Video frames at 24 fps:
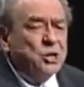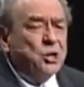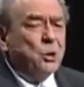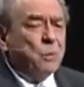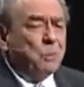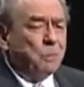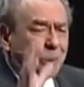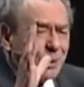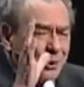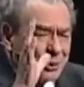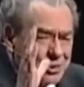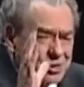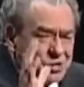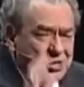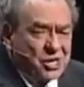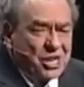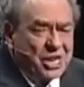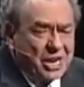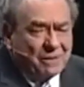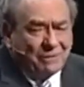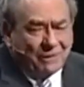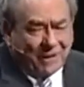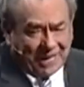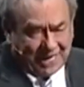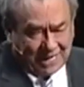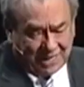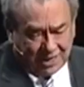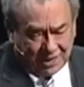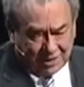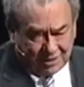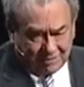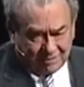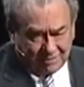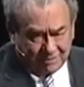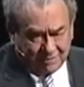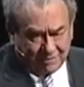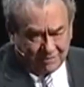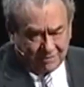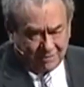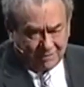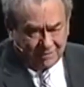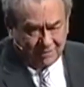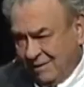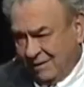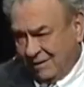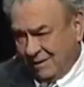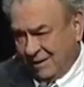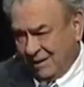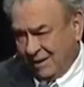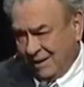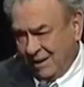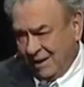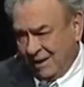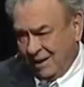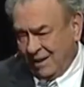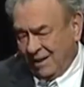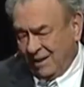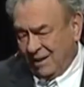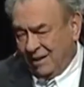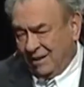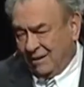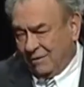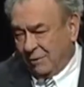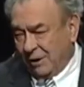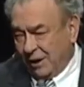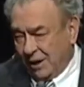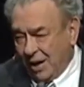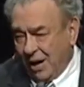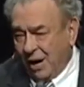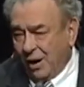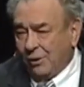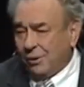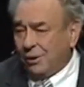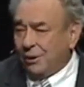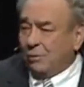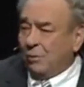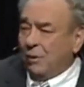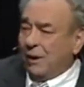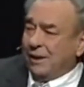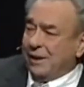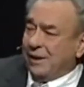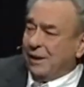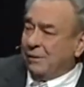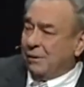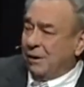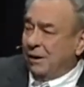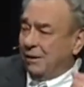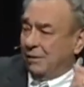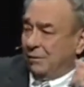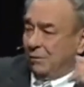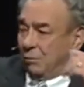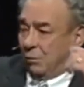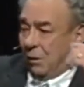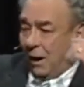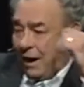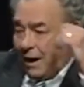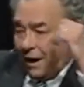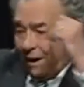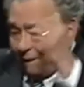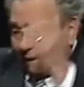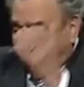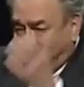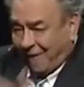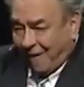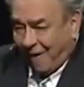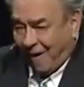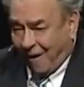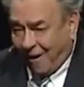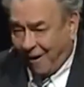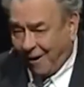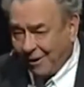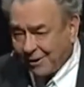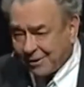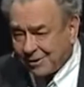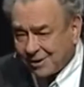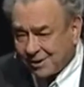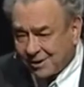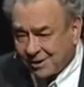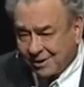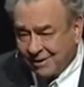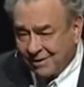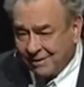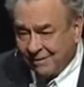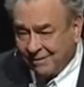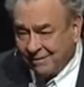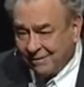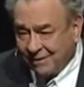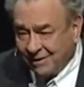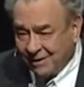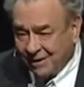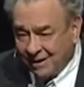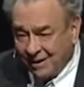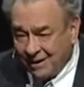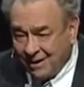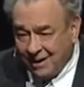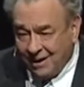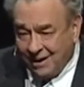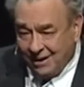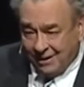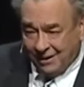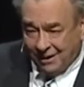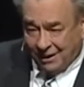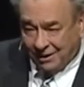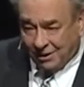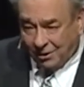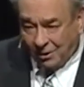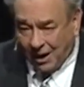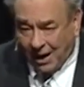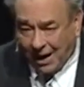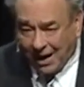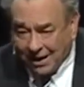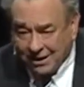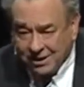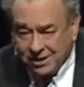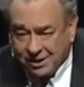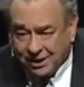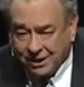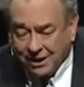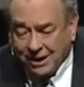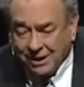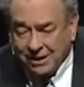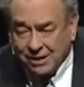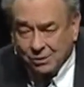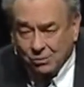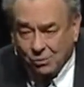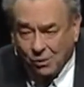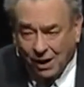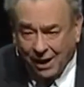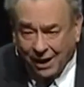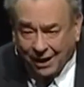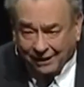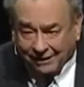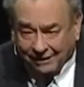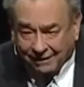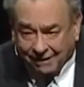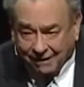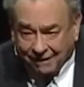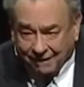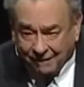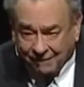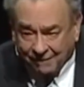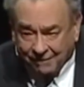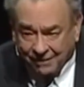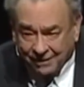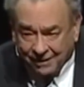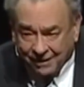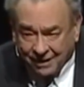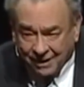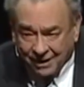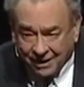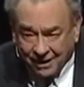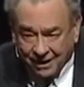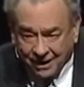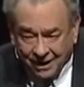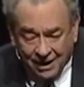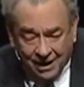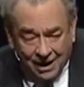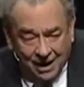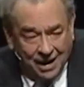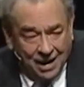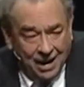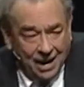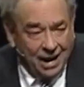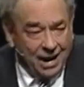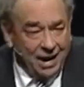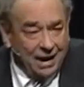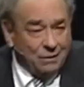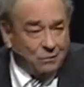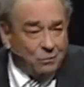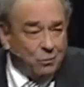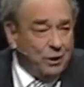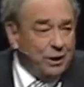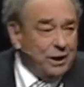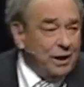to perceive it. We know that when the rain falls, the grass gets wet. And